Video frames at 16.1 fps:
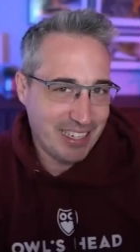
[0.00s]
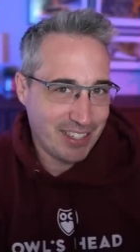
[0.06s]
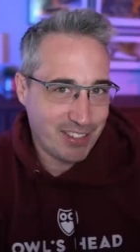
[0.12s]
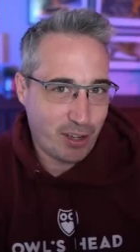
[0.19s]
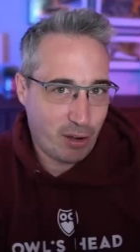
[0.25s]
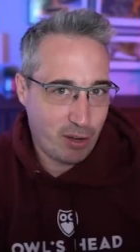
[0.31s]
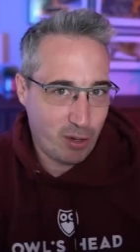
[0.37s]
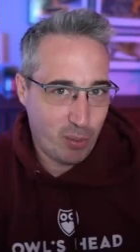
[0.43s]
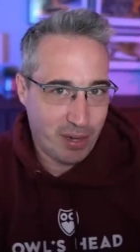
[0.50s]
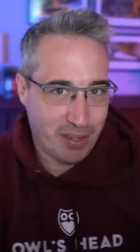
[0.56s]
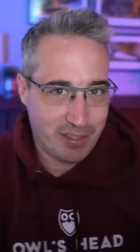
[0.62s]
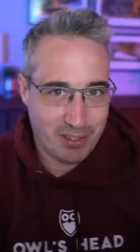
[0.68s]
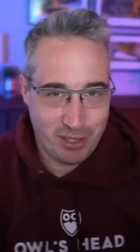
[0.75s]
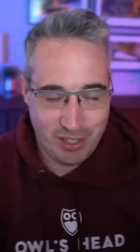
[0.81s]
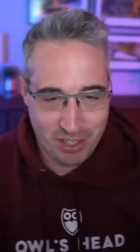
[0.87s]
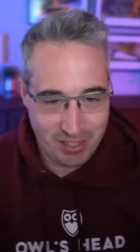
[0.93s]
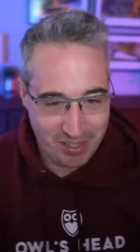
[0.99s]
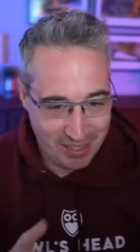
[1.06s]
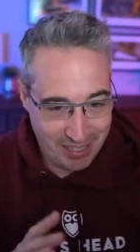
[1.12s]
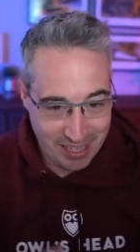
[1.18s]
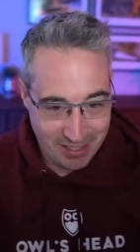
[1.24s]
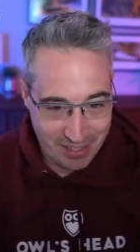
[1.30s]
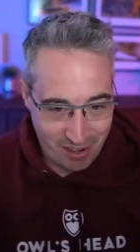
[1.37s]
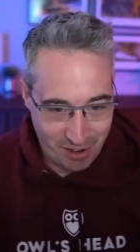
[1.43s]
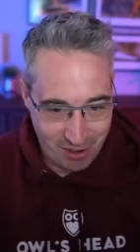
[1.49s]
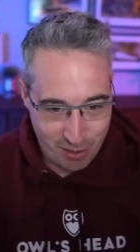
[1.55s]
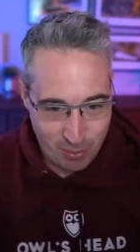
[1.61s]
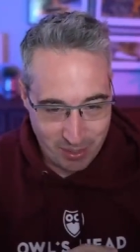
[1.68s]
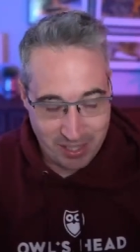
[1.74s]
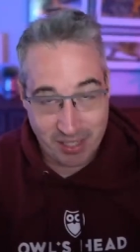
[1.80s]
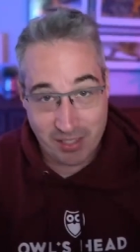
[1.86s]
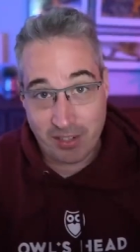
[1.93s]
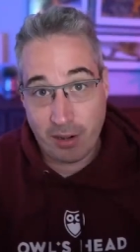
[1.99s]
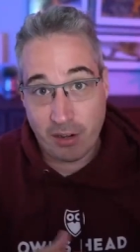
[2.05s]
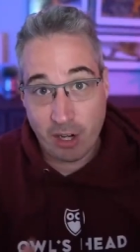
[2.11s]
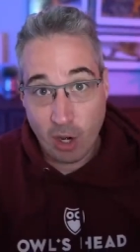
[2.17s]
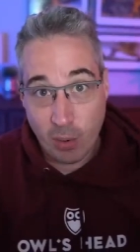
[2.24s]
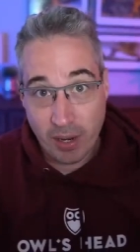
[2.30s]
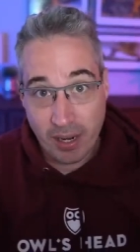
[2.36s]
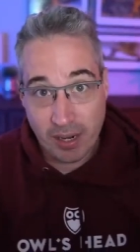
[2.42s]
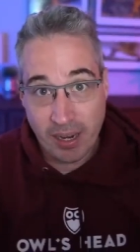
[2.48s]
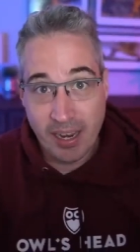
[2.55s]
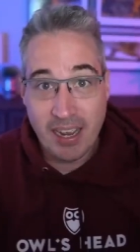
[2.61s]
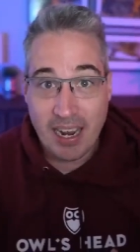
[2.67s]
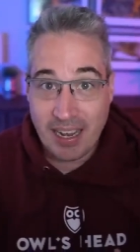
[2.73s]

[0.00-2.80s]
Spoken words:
to get started with. So you can just get started with it and start going,